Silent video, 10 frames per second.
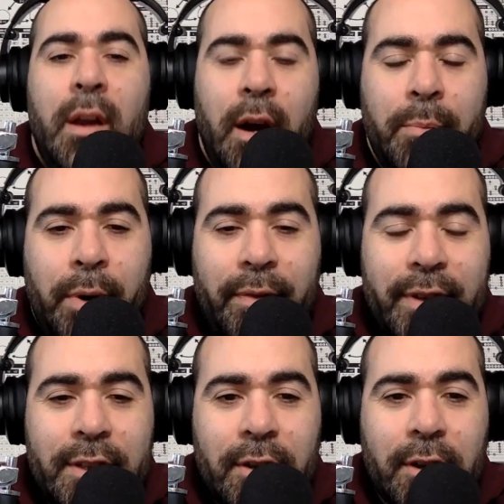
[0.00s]
A
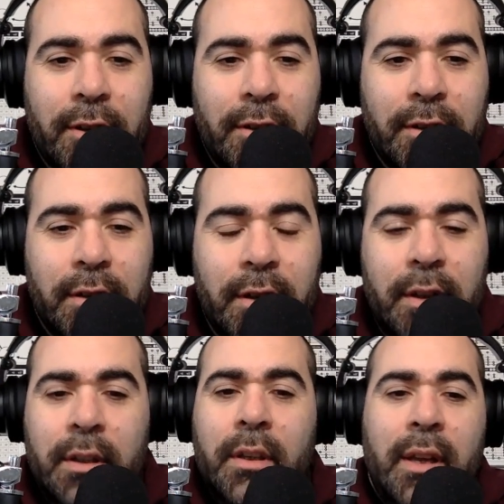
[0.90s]
Perfect Circle,
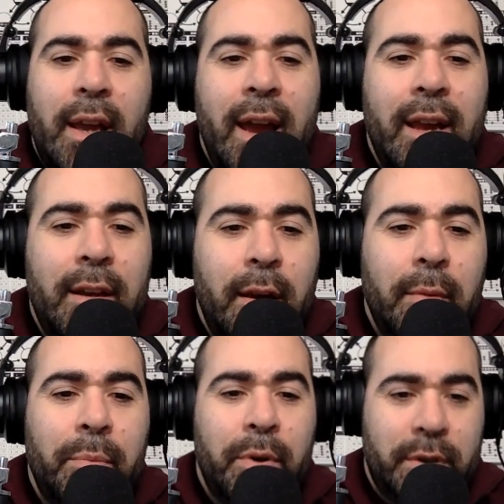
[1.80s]
and
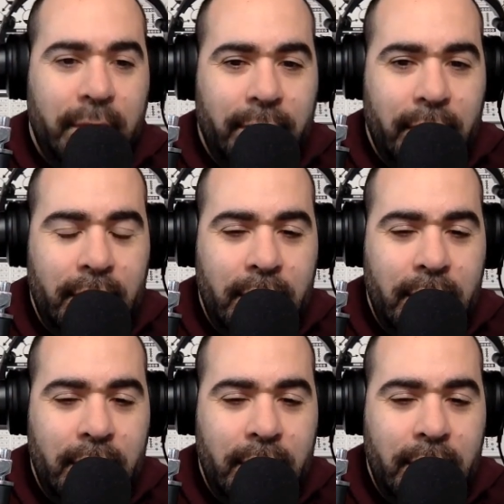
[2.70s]
Puscifer.